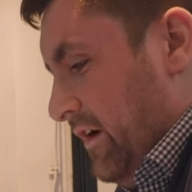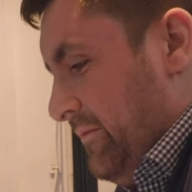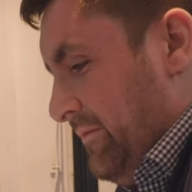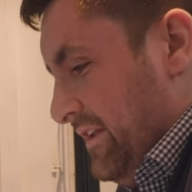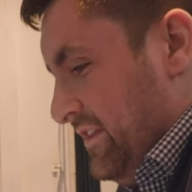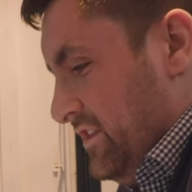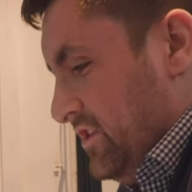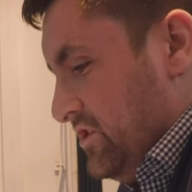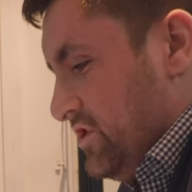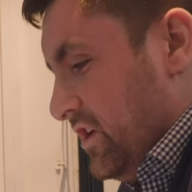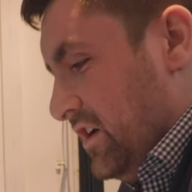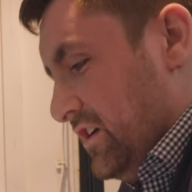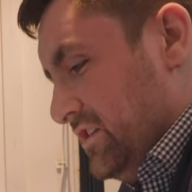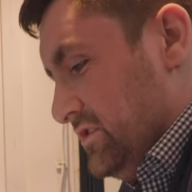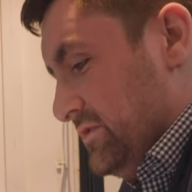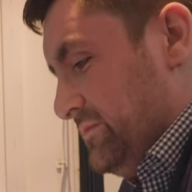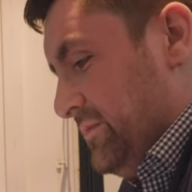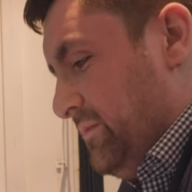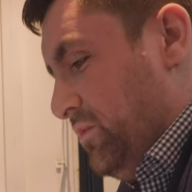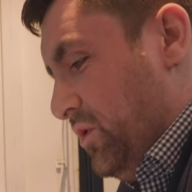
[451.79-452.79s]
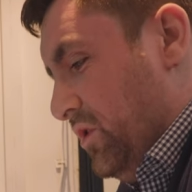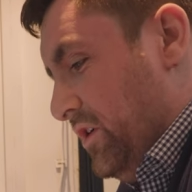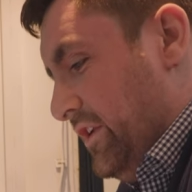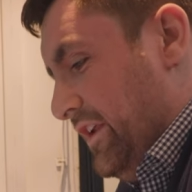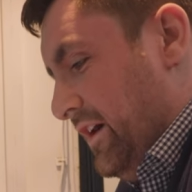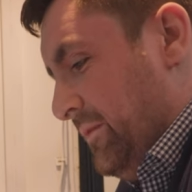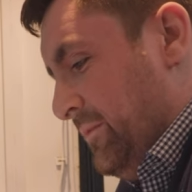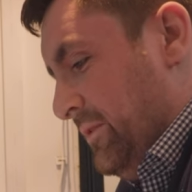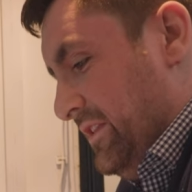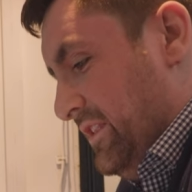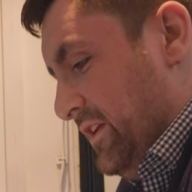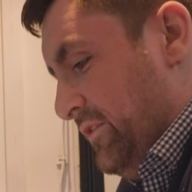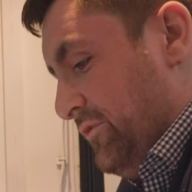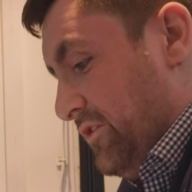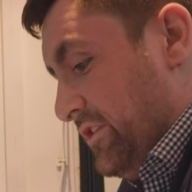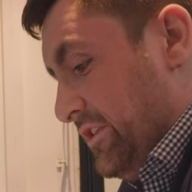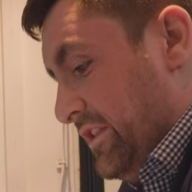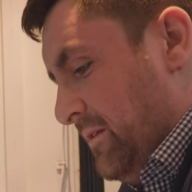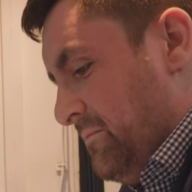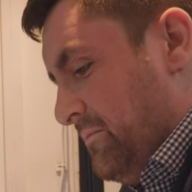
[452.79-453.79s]
I mean, the chance of me pulling up a
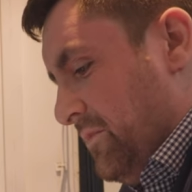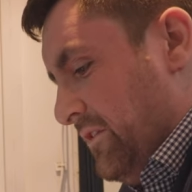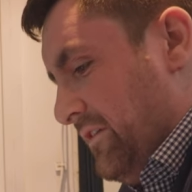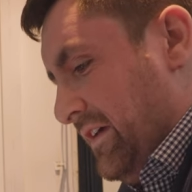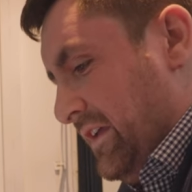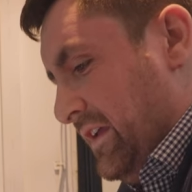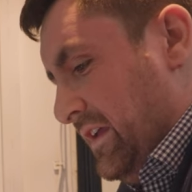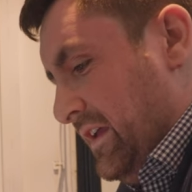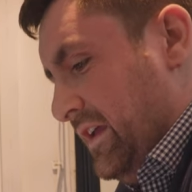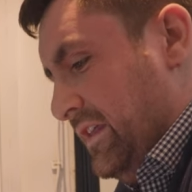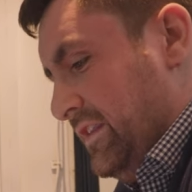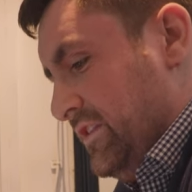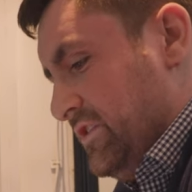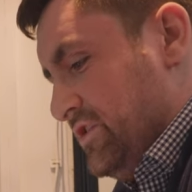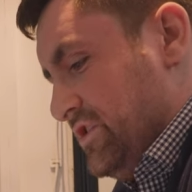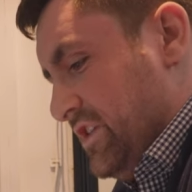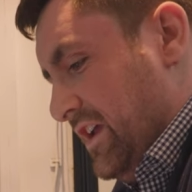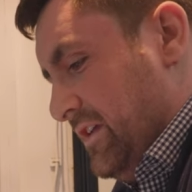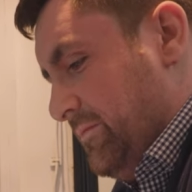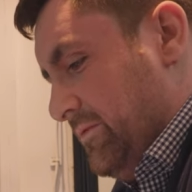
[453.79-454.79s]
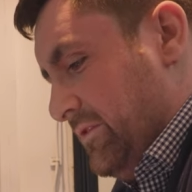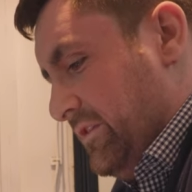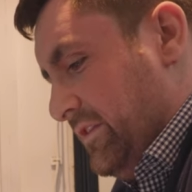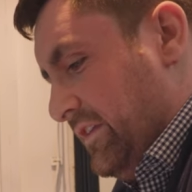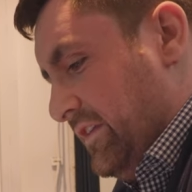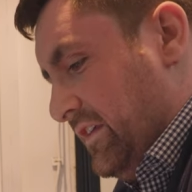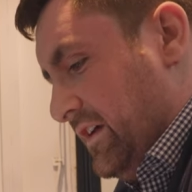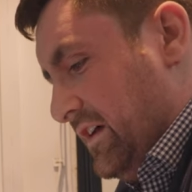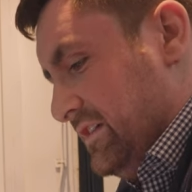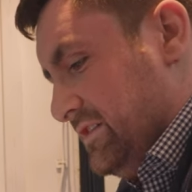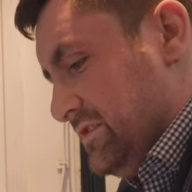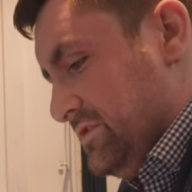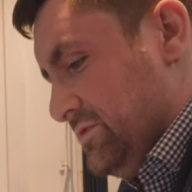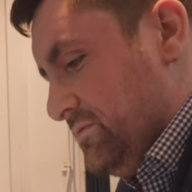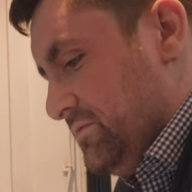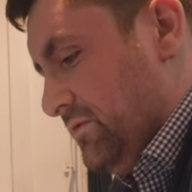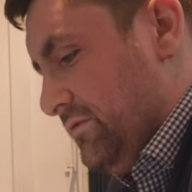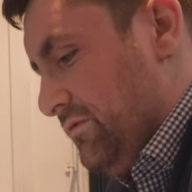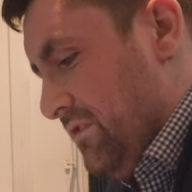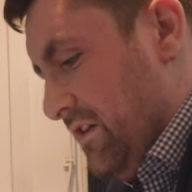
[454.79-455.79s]
different number and getting the shape and the size
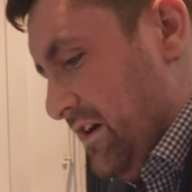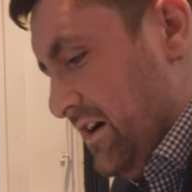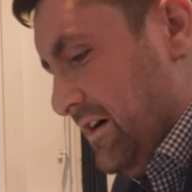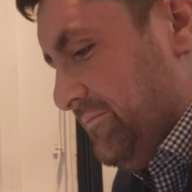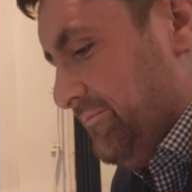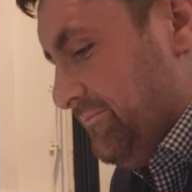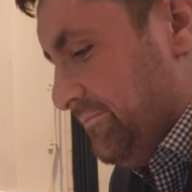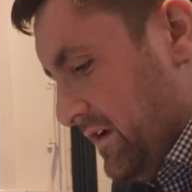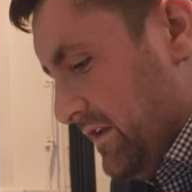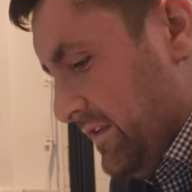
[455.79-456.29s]
sort of right,